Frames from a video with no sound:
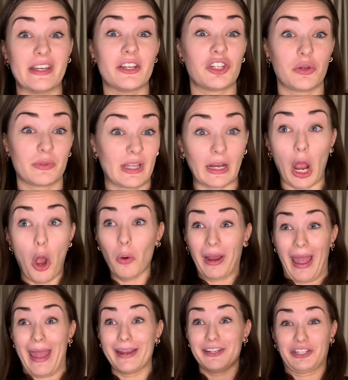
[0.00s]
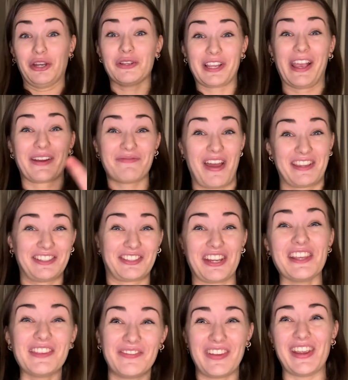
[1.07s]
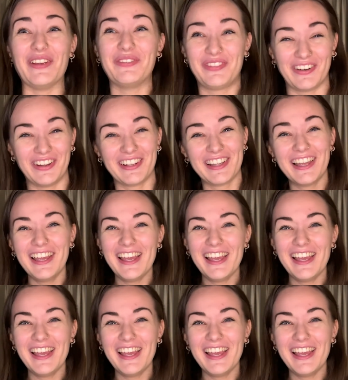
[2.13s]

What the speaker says: She was like, okay, and she was like messaging people.